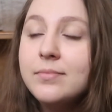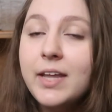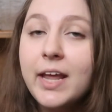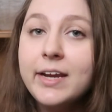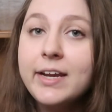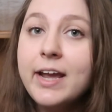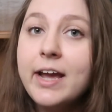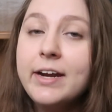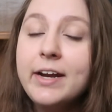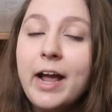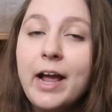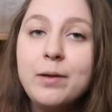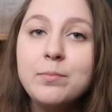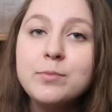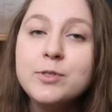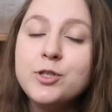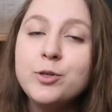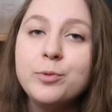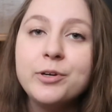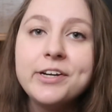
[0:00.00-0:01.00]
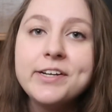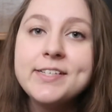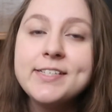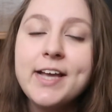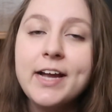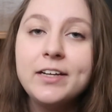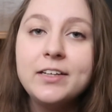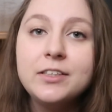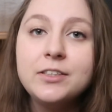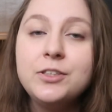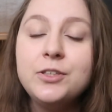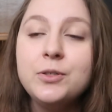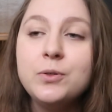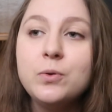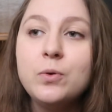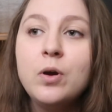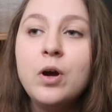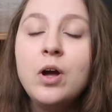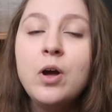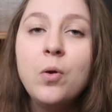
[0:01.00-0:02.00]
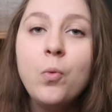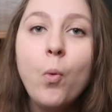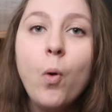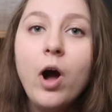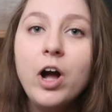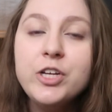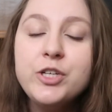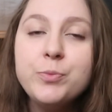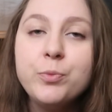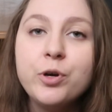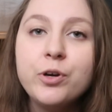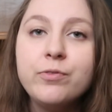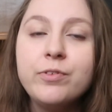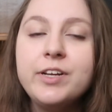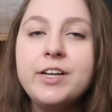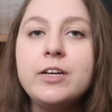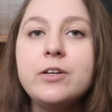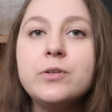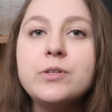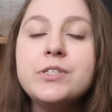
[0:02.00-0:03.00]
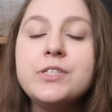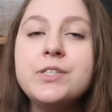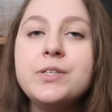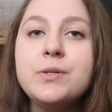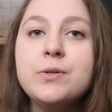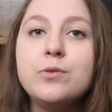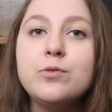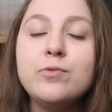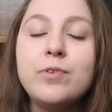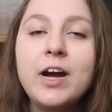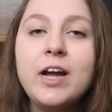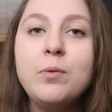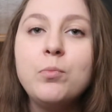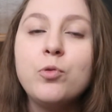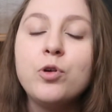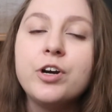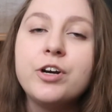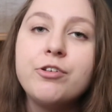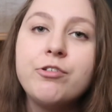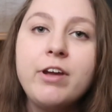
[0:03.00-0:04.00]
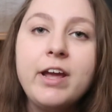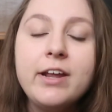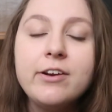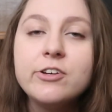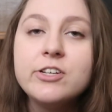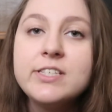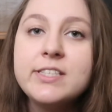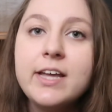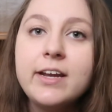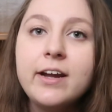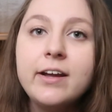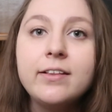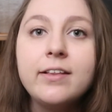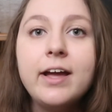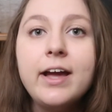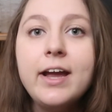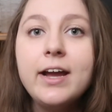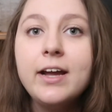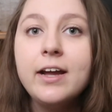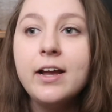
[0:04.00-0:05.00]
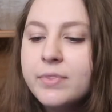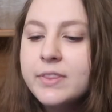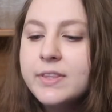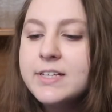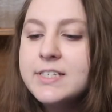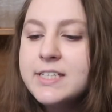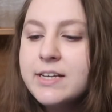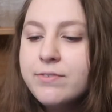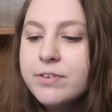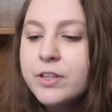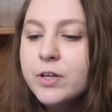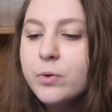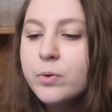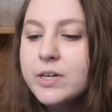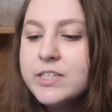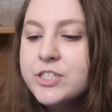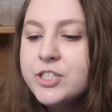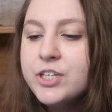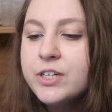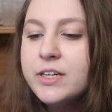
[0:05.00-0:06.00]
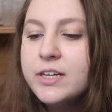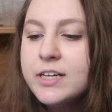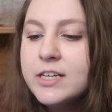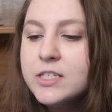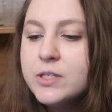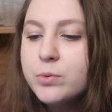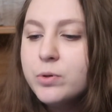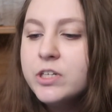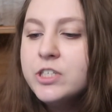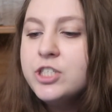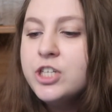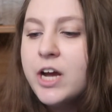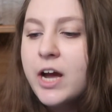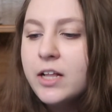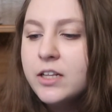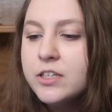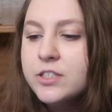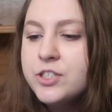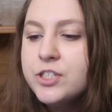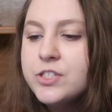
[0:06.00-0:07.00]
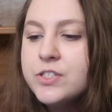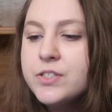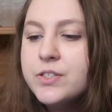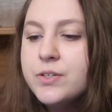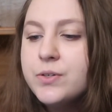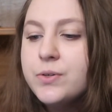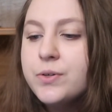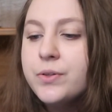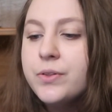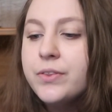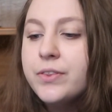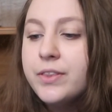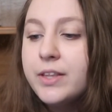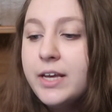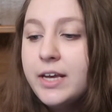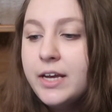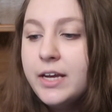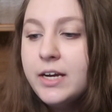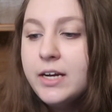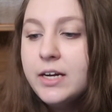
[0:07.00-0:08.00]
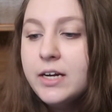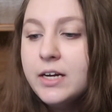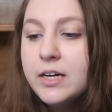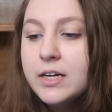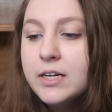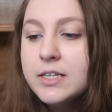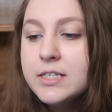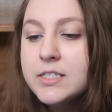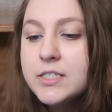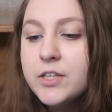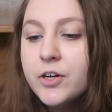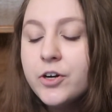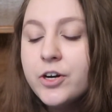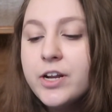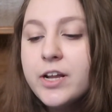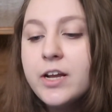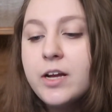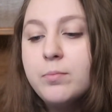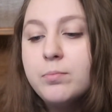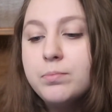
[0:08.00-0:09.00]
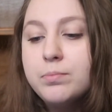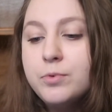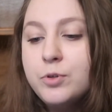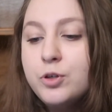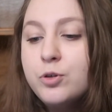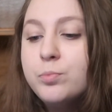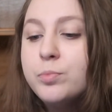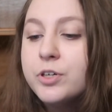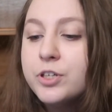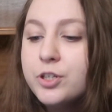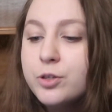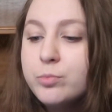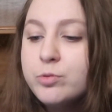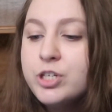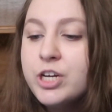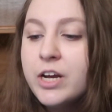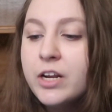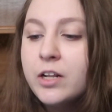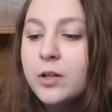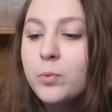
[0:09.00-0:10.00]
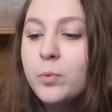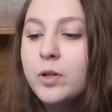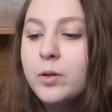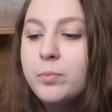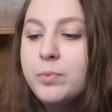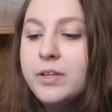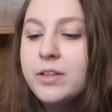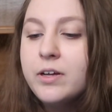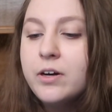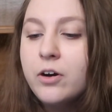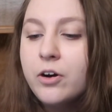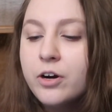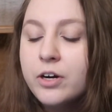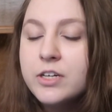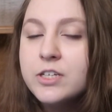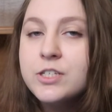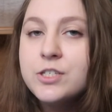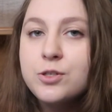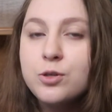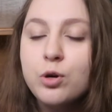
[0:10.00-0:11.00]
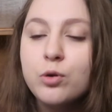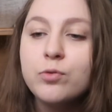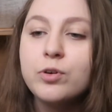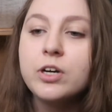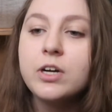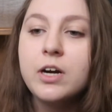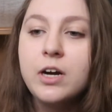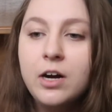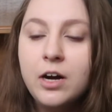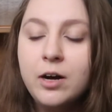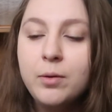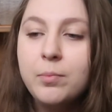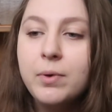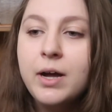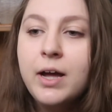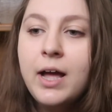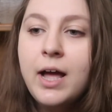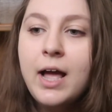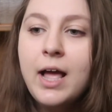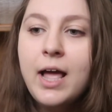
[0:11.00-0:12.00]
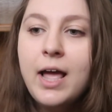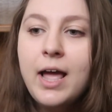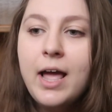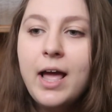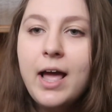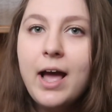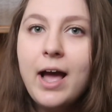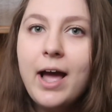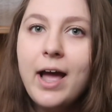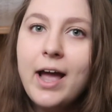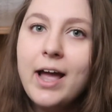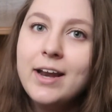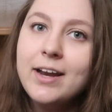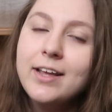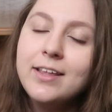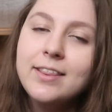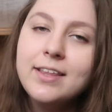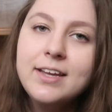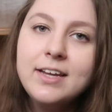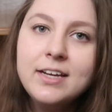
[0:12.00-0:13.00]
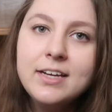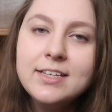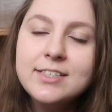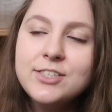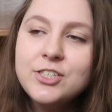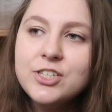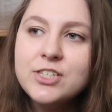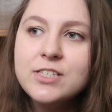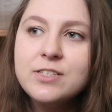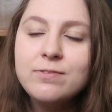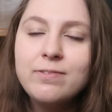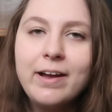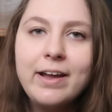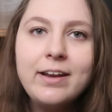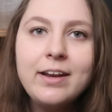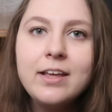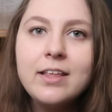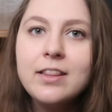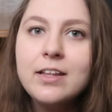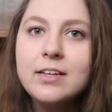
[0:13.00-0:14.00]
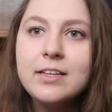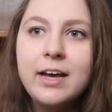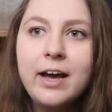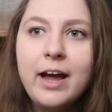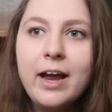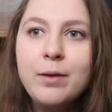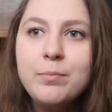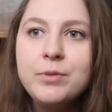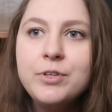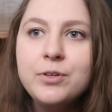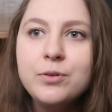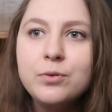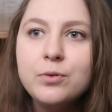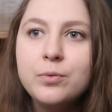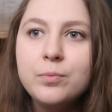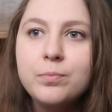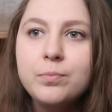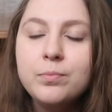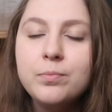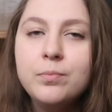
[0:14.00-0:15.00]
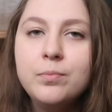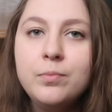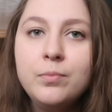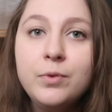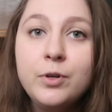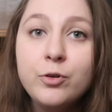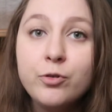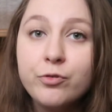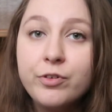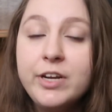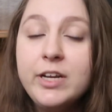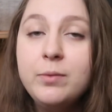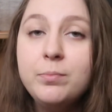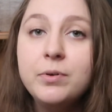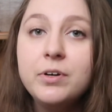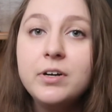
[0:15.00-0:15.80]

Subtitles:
again, I'm super excited to watch more videos, to find more creators that I like. The 7th question is, what challenges do you think starting a new booktube channel will be the hardest to overcome? And I think it's just finding the time to read